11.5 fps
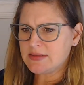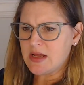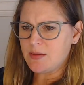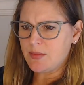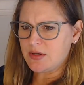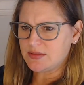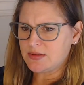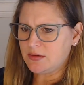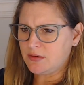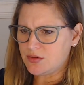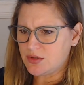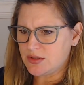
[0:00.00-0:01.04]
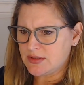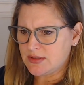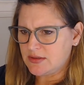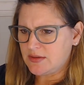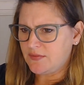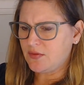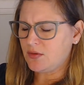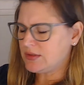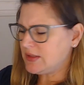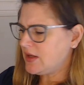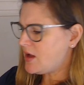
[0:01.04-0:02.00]
nightmares, delusions, and
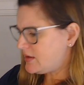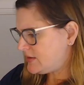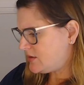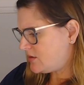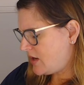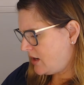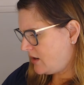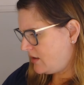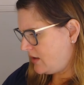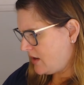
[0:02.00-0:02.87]
difficulty concentrating on the